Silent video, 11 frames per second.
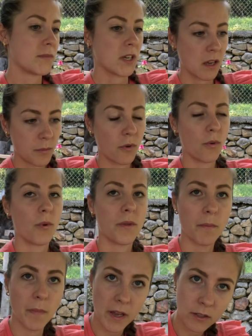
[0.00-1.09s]
table
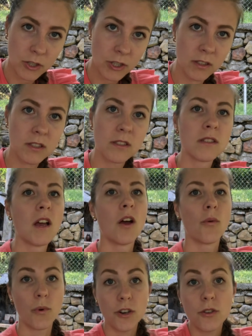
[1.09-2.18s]
with benches
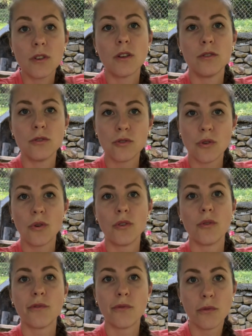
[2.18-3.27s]
where you can enjoy
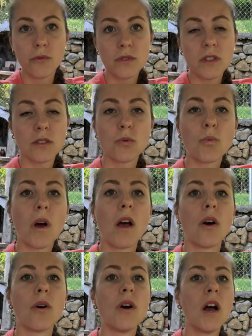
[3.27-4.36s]
your food as
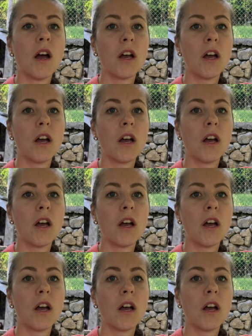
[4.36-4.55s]
well.